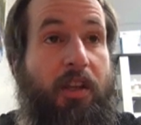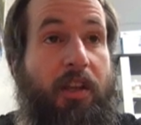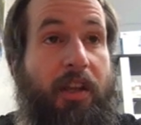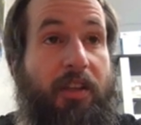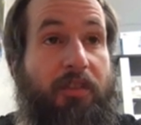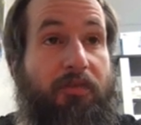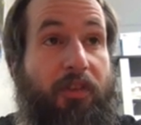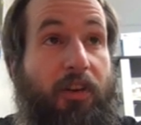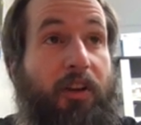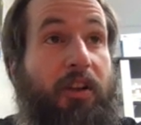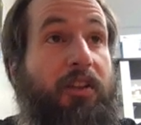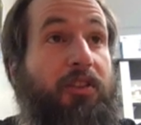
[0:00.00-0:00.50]

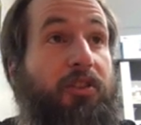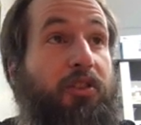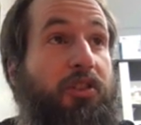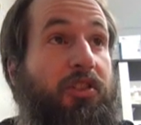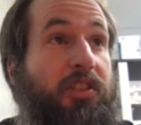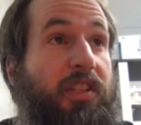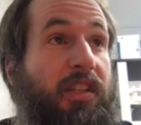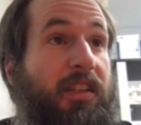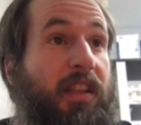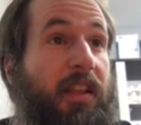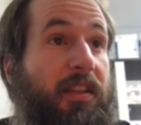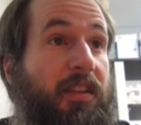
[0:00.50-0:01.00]
It's very
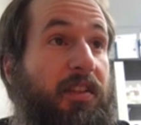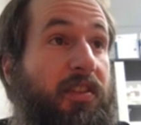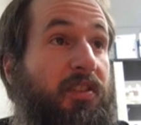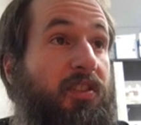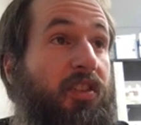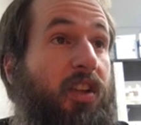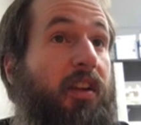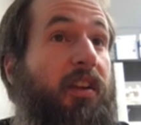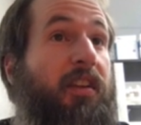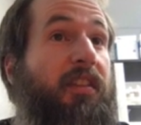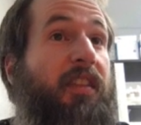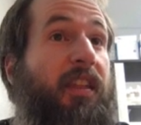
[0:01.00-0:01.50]
interesting that the
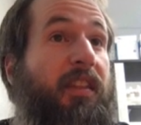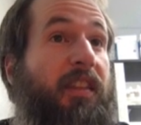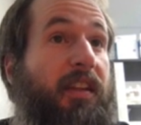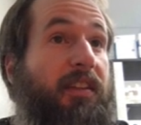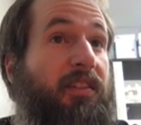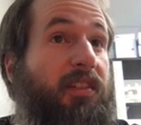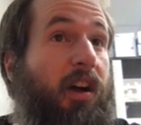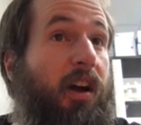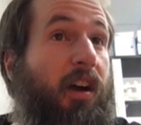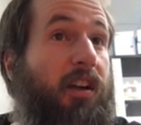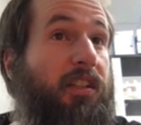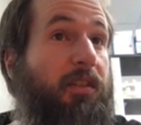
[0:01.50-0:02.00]
study that they
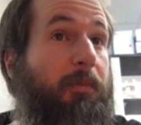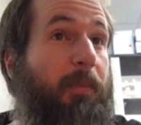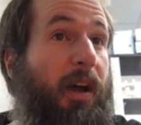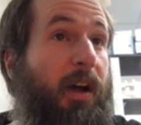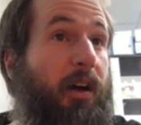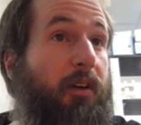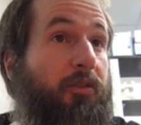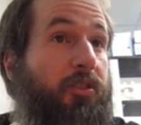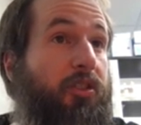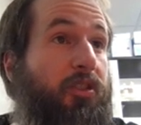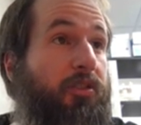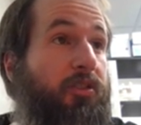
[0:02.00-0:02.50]
talked
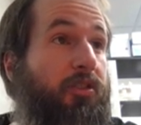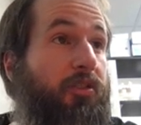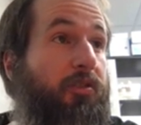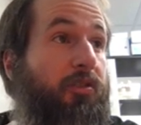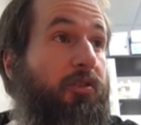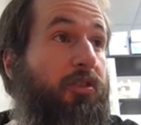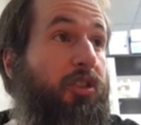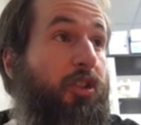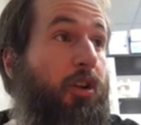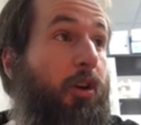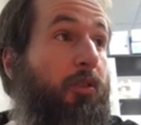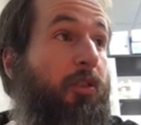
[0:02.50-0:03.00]
about
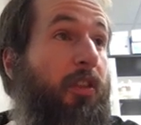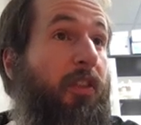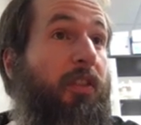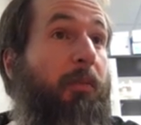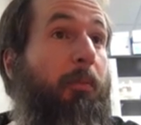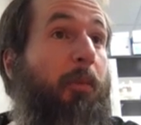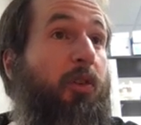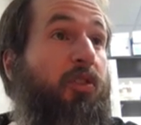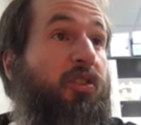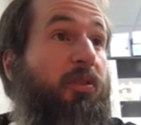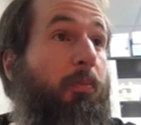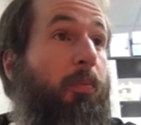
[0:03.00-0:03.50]
showed that the
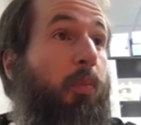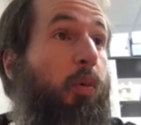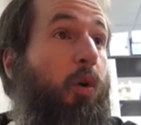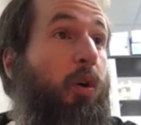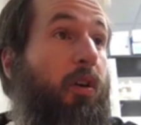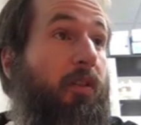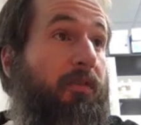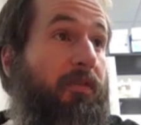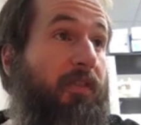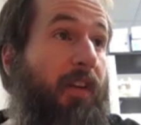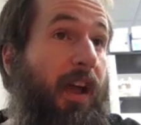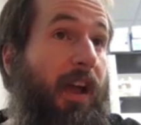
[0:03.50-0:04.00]
most
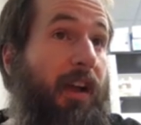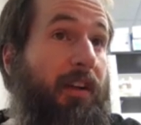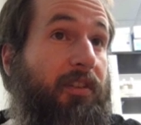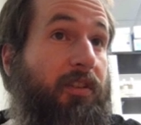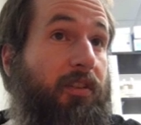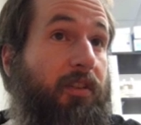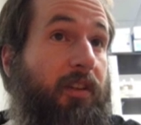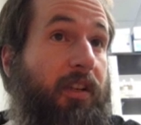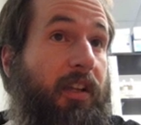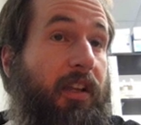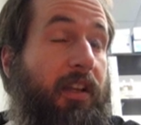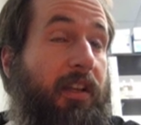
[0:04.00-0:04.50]
important
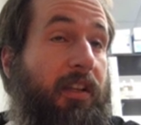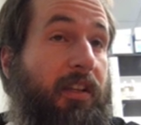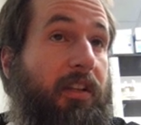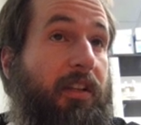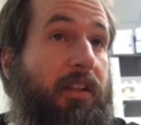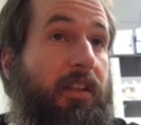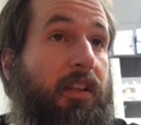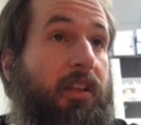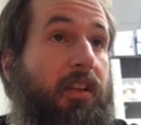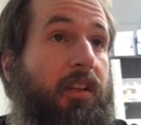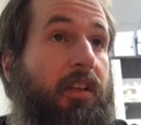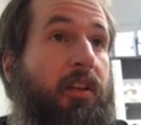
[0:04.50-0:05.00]
factor
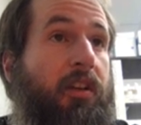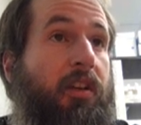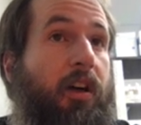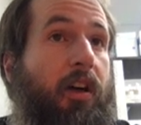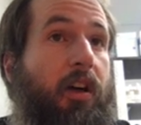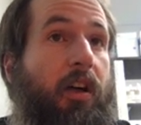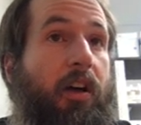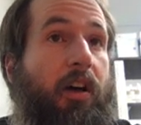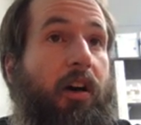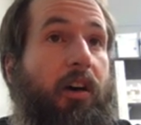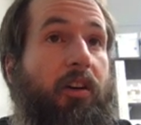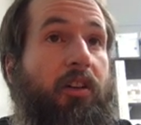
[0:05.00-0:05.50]
in
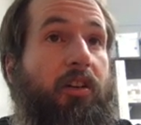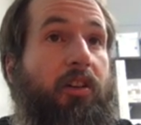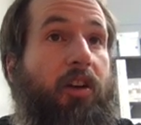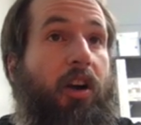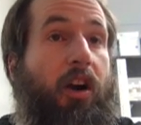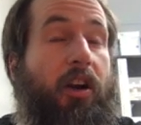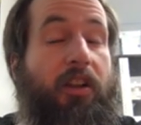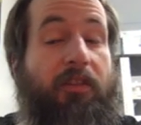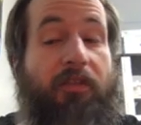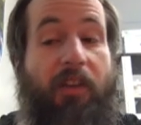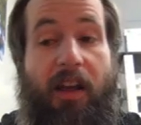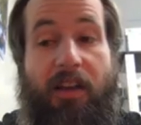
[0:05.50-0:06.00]

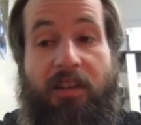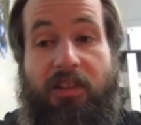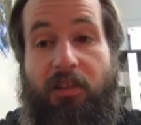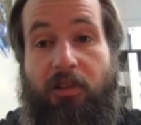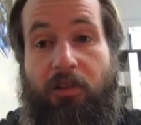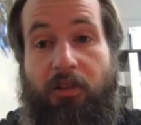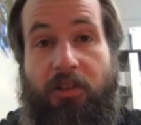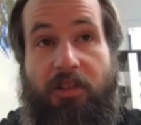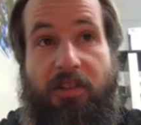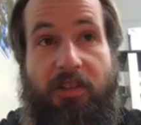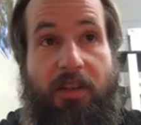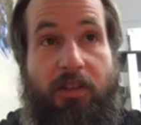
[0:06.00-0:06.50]

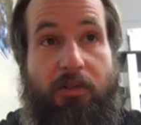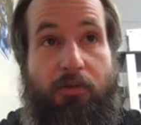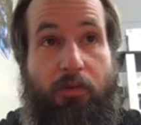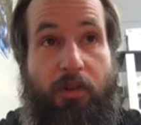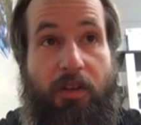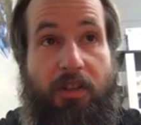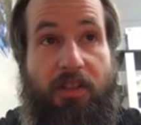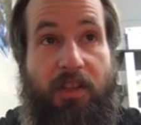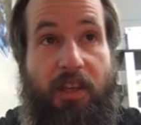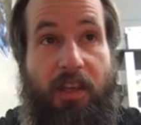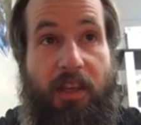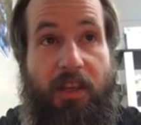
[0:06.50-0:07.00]
cardiovascular disease
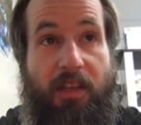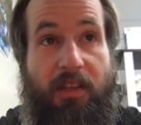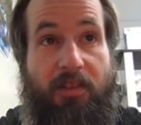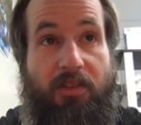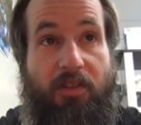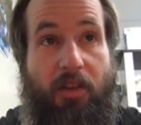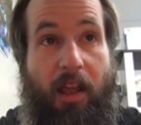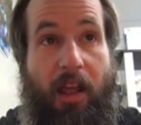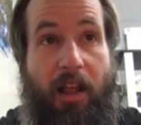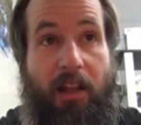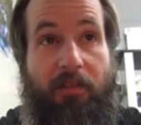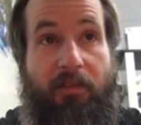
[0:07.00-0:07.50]
risk
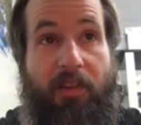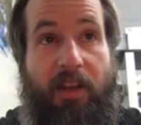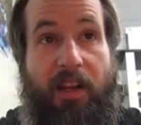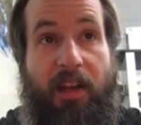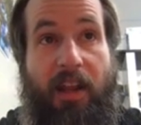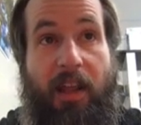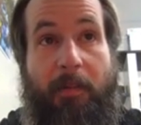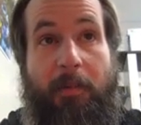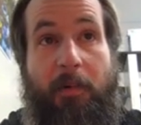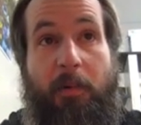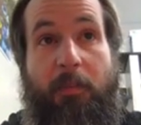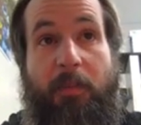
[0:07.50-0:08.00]
is
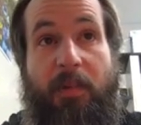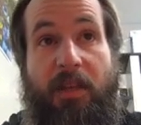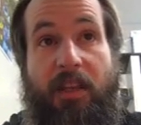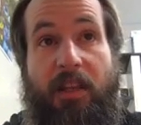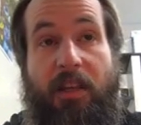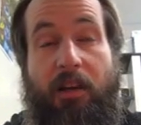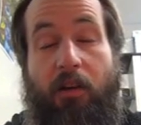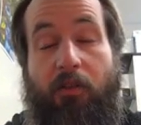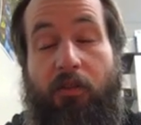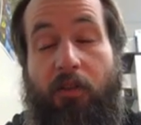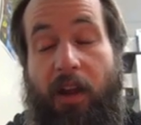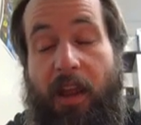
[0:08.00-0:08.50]
elevated
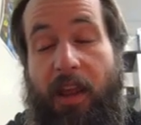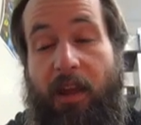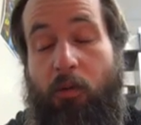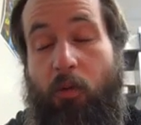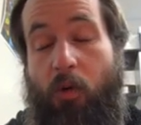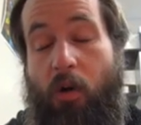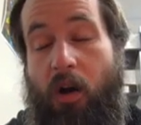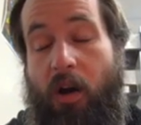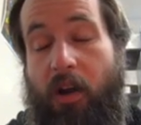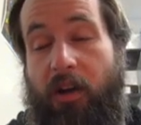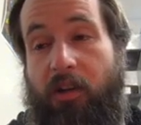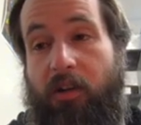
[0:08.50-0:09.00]
ApoB over
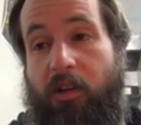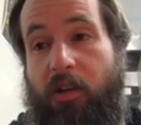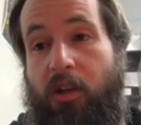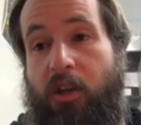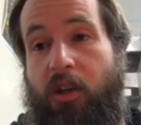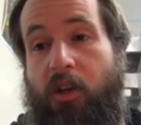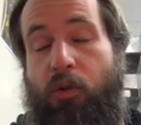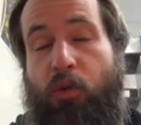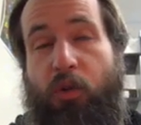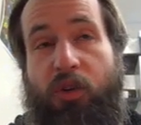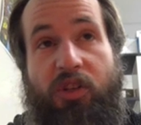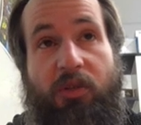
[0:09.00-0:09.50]
A1,
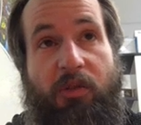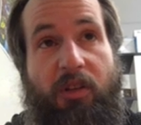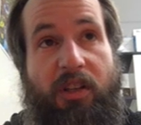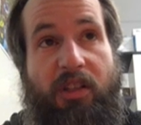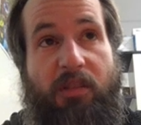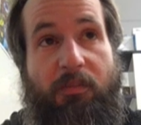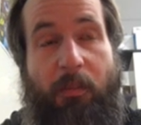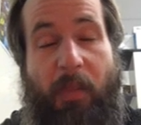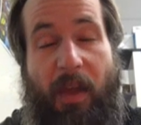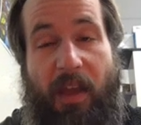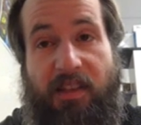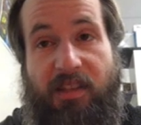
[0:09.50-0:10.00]
which
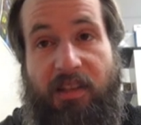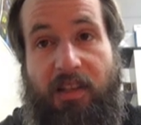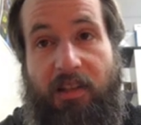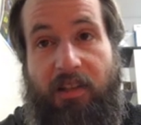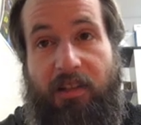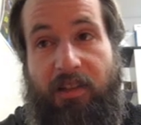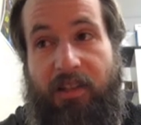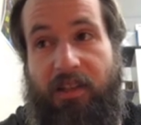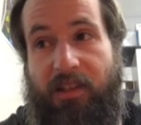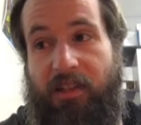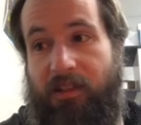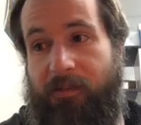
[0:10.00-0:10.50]
is
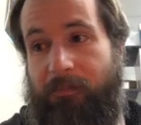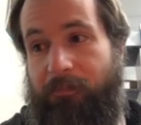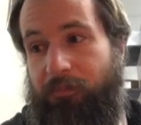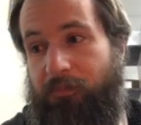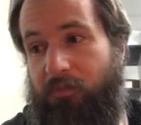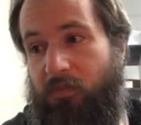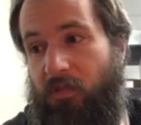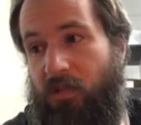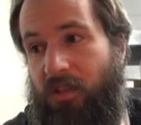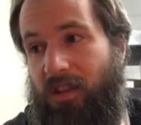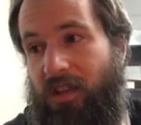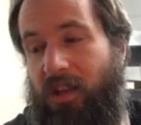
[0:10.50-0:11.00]
basically,
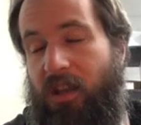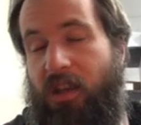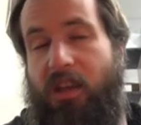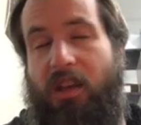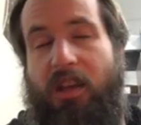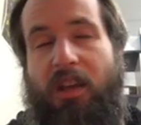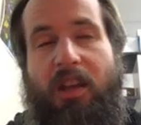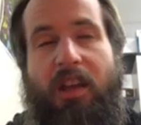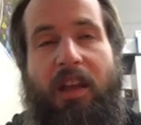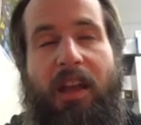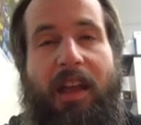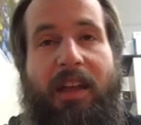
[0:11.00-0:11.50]

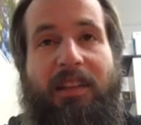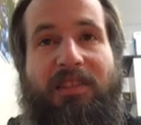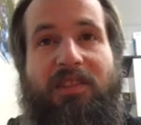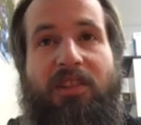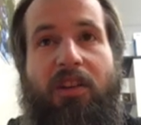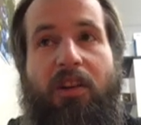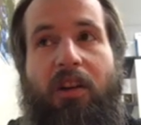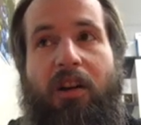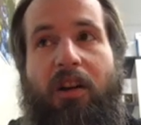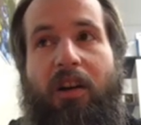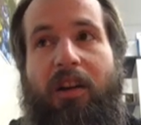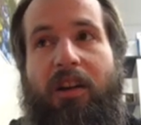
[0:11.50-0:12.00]
it's
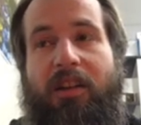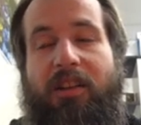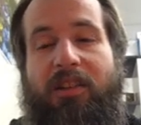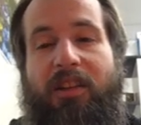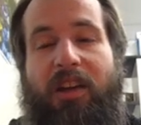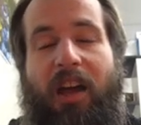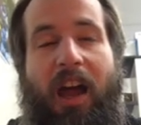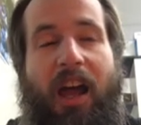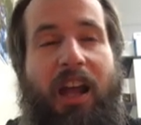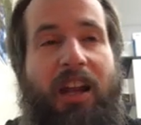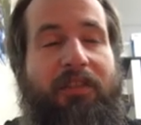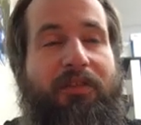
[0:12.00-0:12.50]

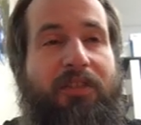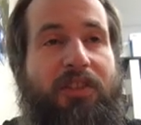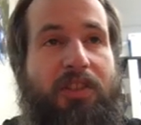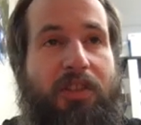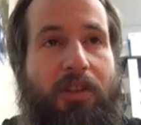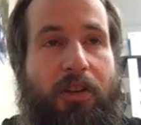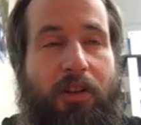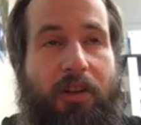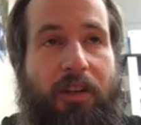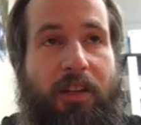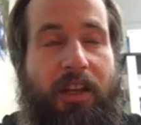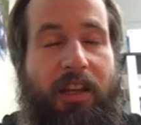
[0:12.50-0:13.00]
kind of a
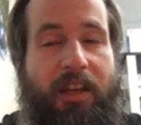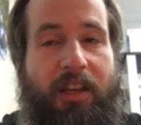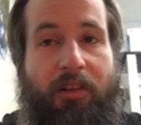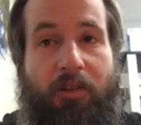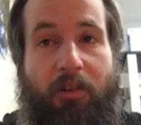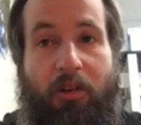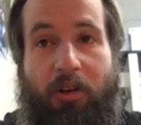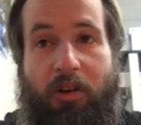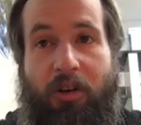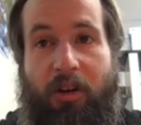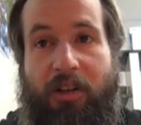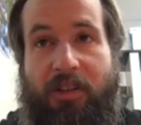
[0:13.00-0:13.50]
surrogate,
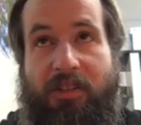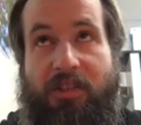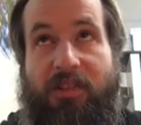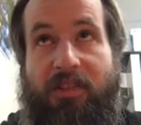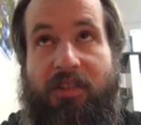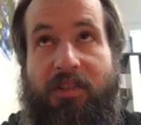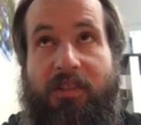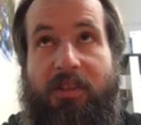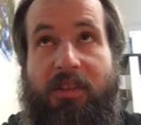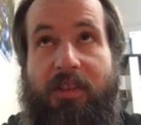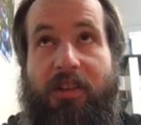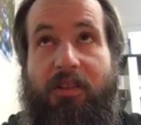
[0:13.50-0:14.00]
or
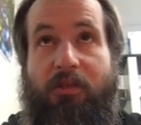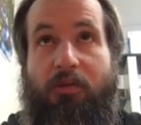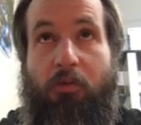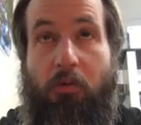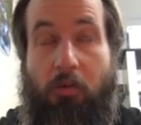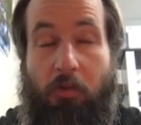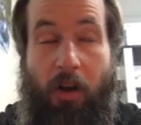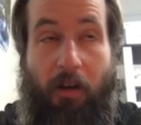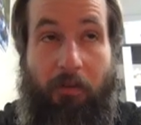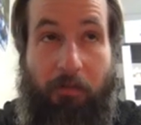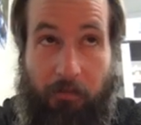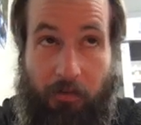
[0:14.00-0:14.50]
it's
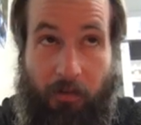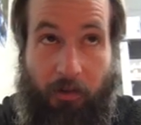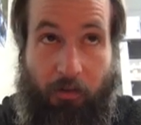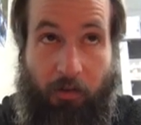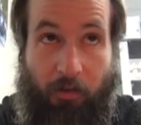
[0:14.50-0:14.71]
roughly